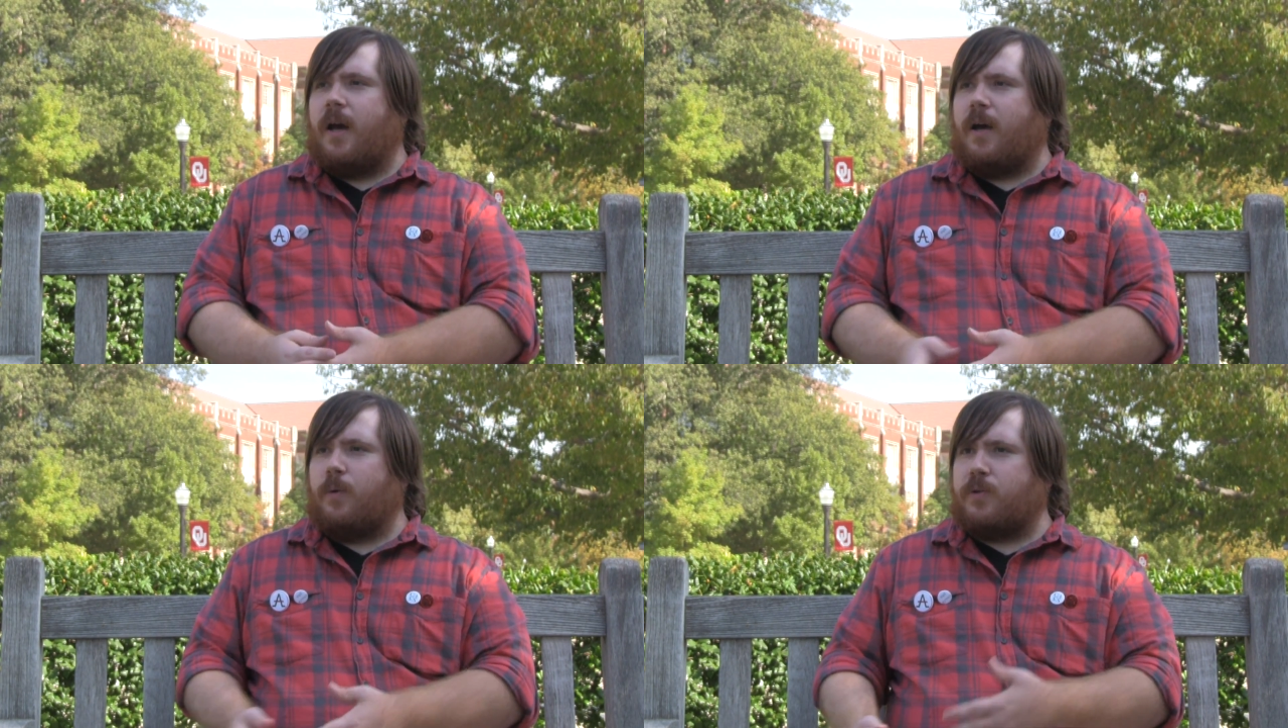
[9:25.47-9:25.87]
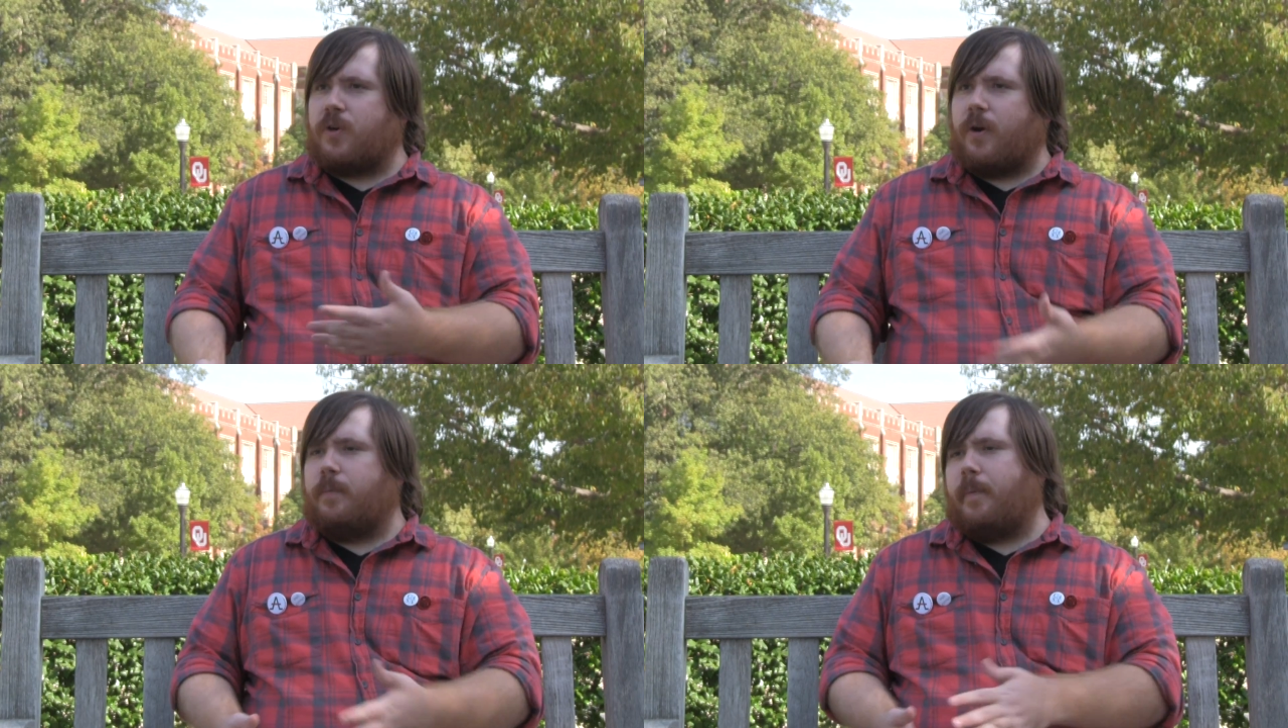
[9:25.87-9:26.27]
It was
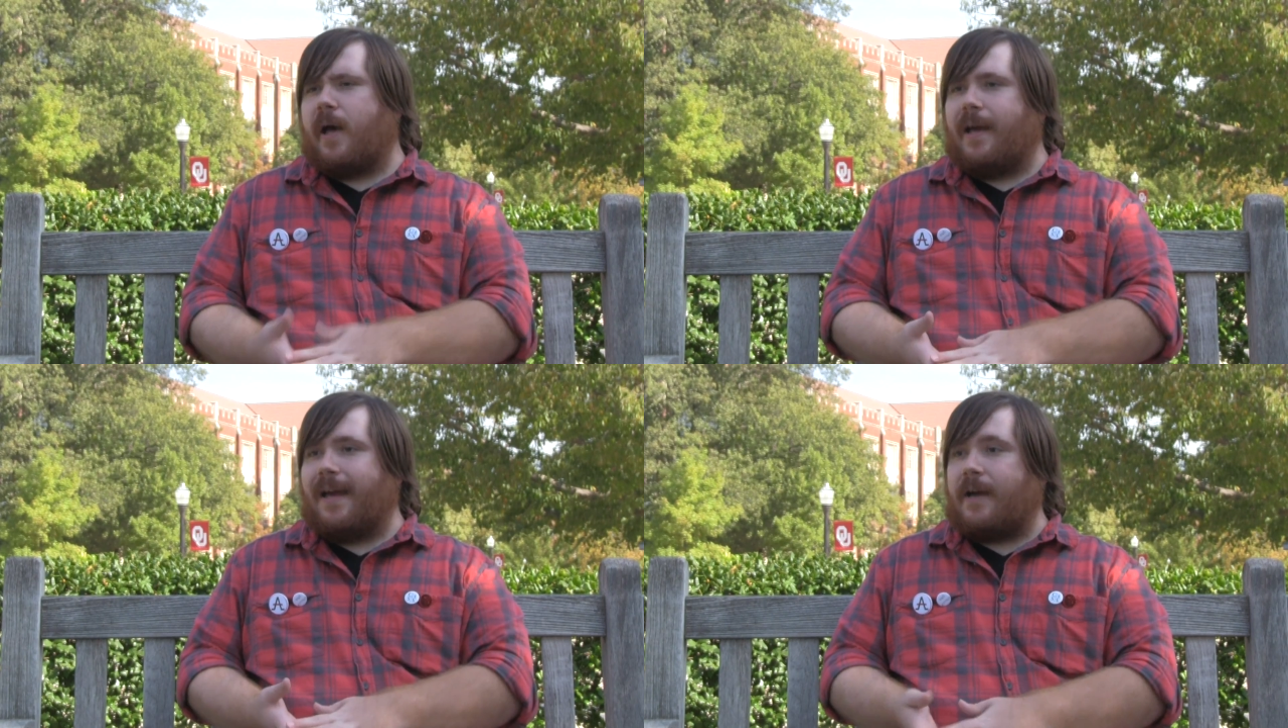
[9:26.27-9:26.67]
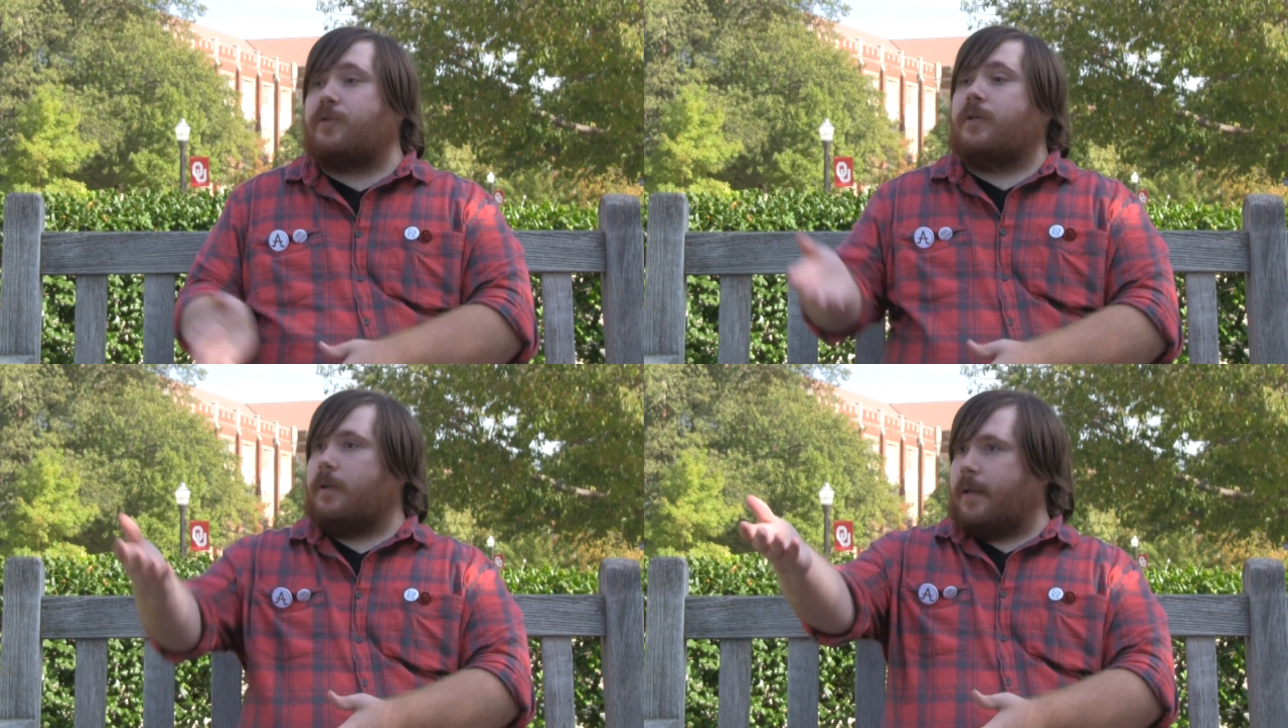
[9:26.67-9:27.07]
started by
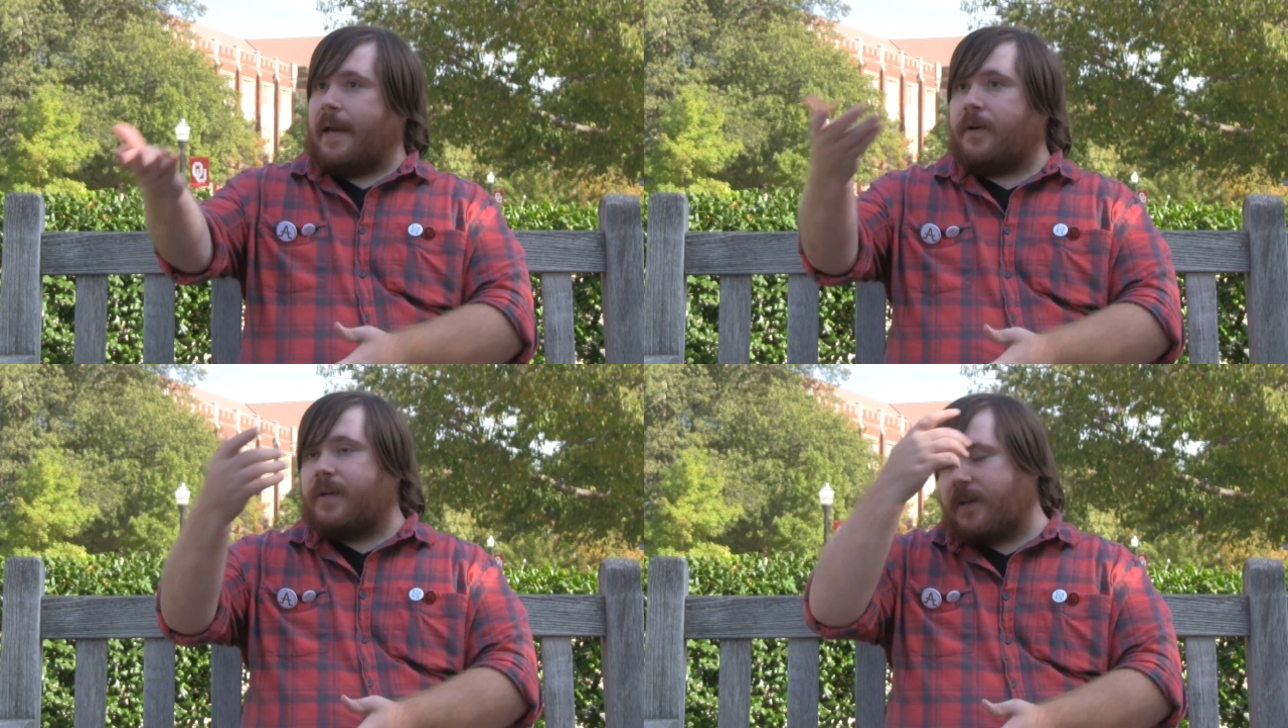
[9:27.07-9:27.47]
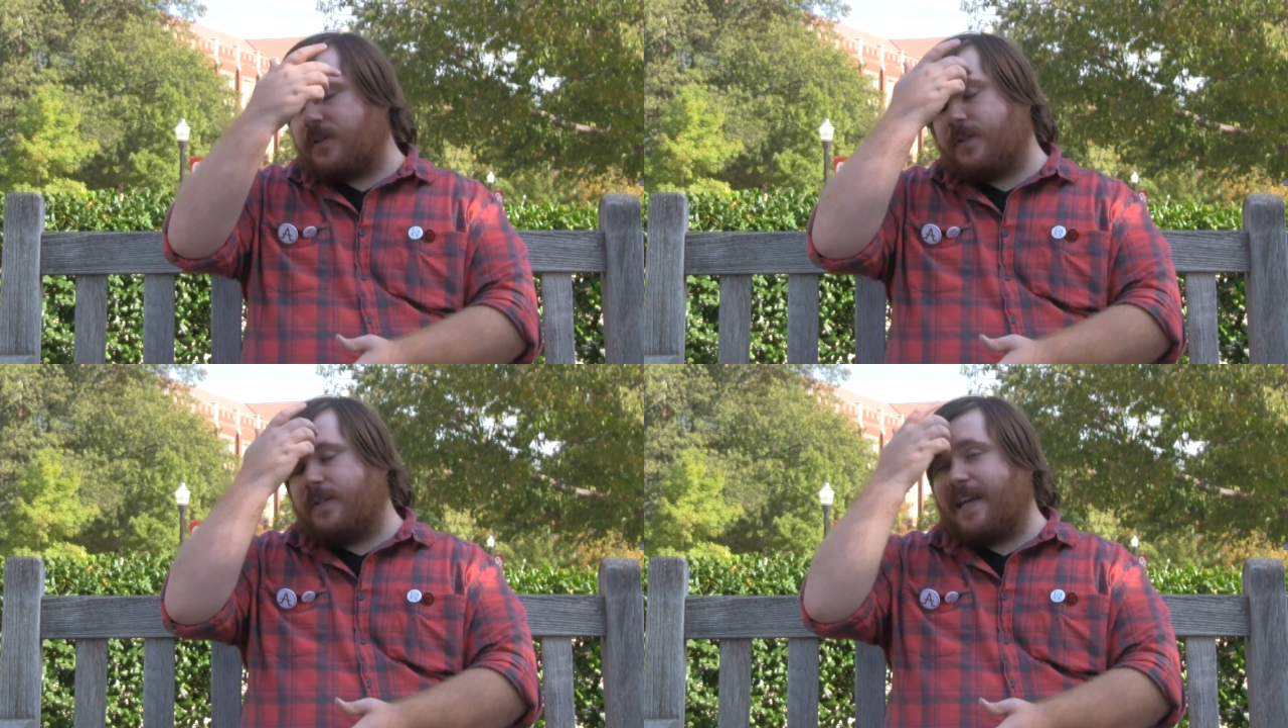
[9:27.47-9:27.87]
actually an
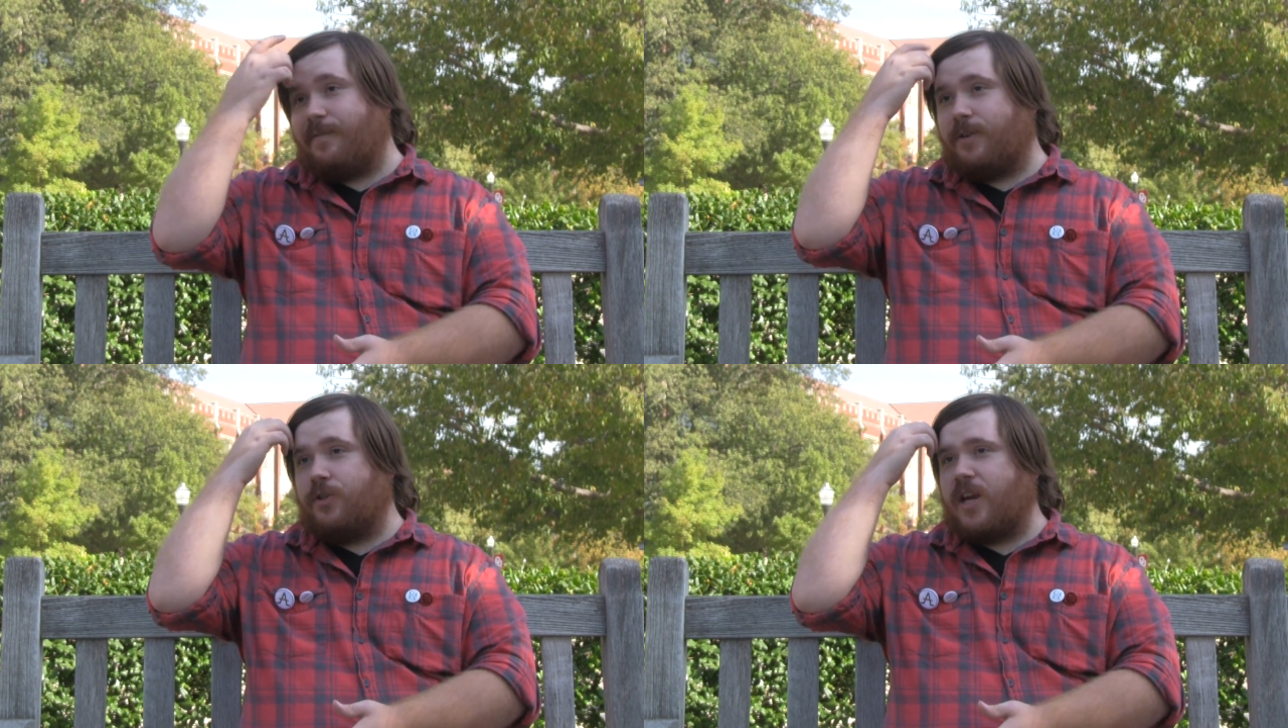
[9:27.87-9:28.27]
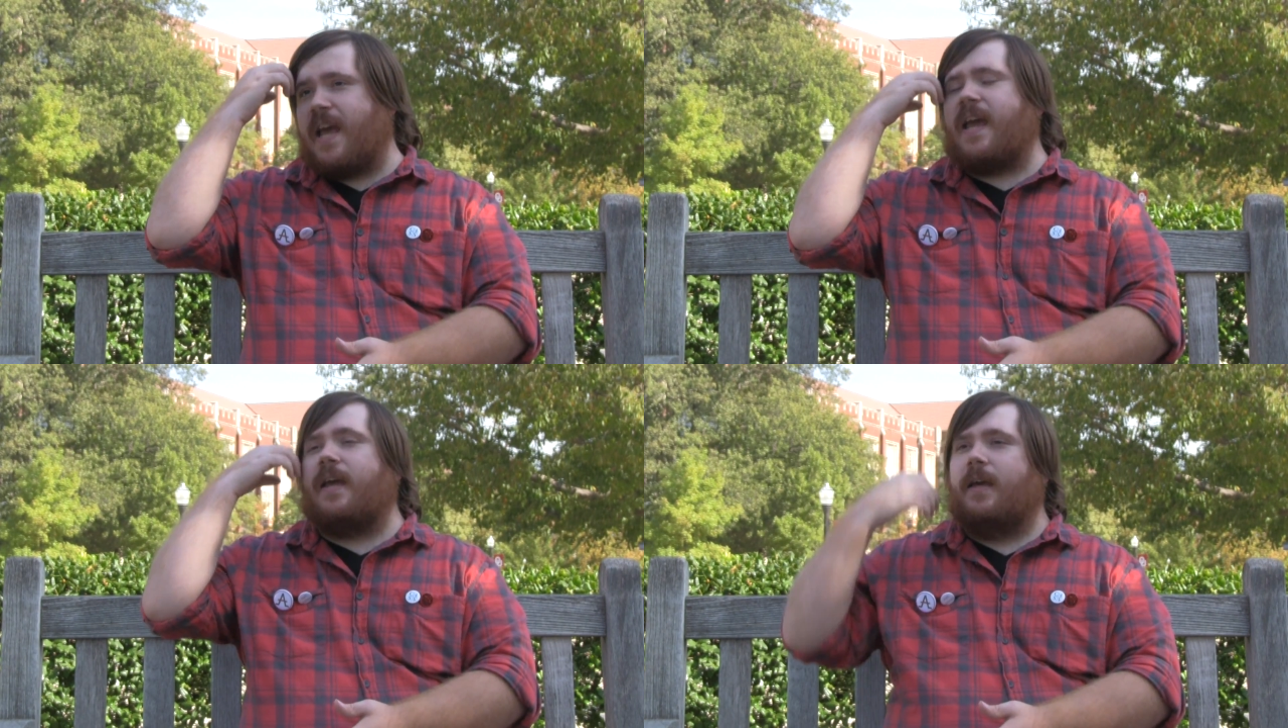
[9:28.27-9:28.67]
anarchist, David
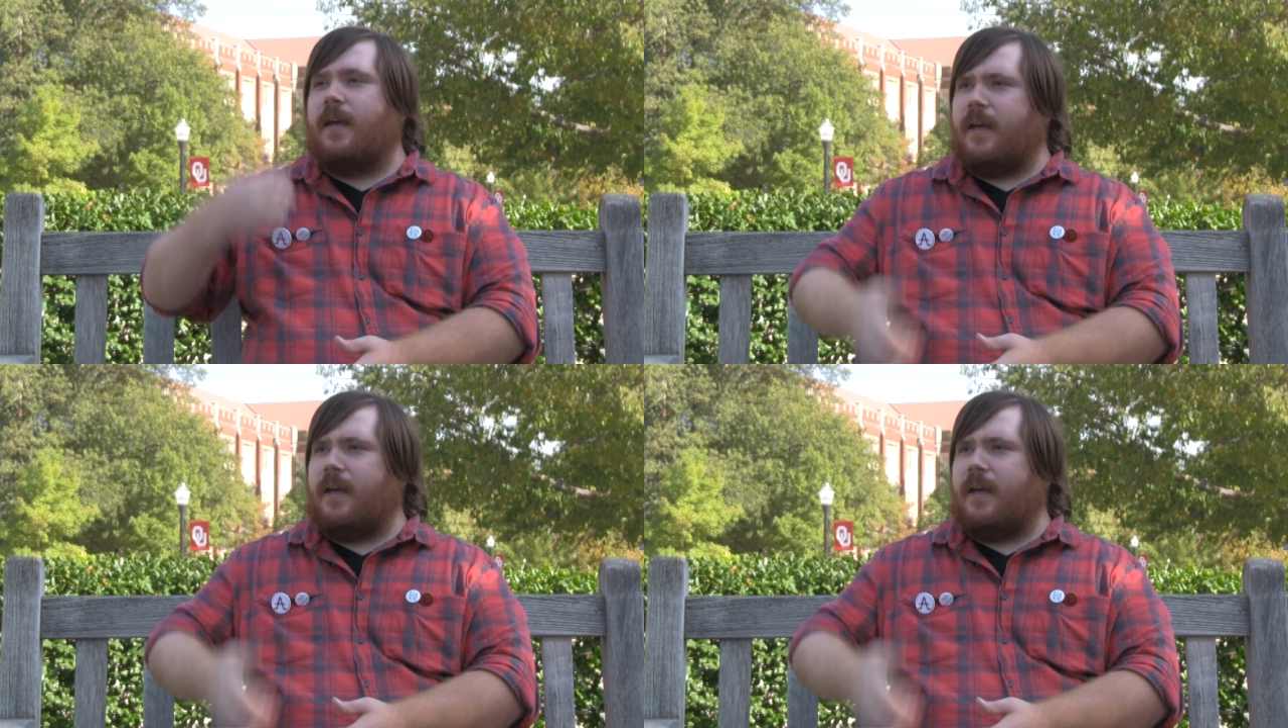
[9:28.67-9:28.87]
J.,